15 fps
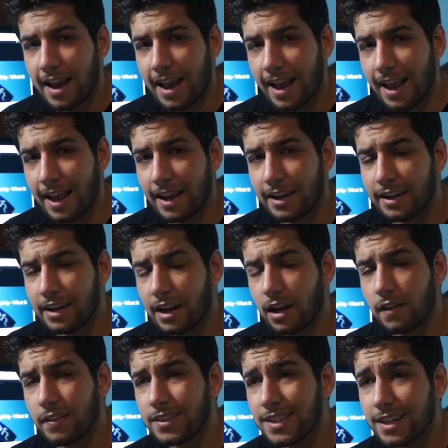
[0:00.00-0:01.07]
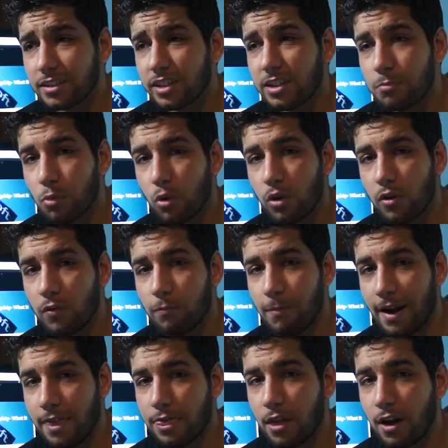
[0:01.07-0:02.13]
And this is actually more of
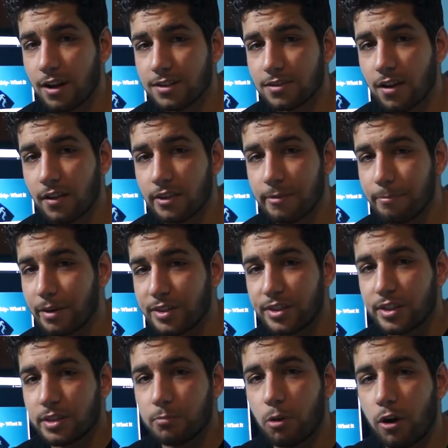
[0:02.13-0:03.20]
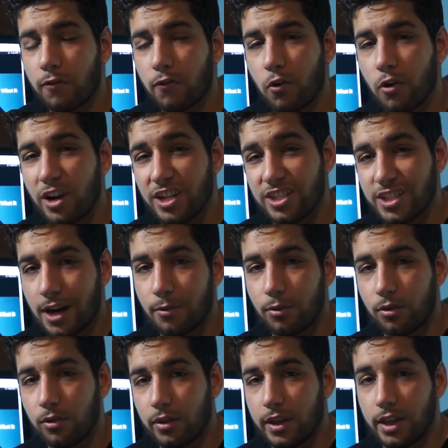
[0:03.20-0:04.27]
my thoughts on the budget smartphone in
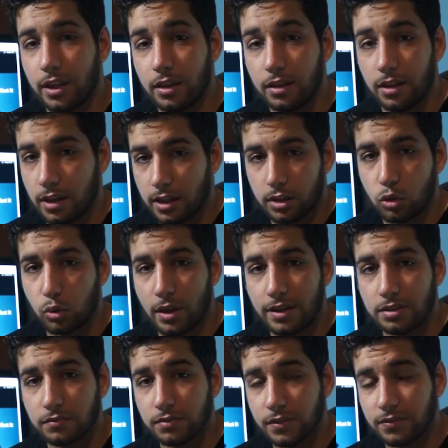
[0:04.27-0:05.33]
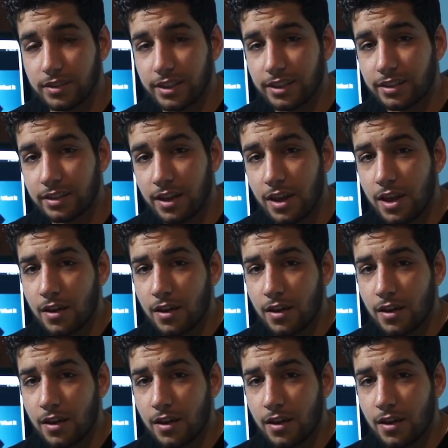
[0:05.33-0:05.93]
general in 2015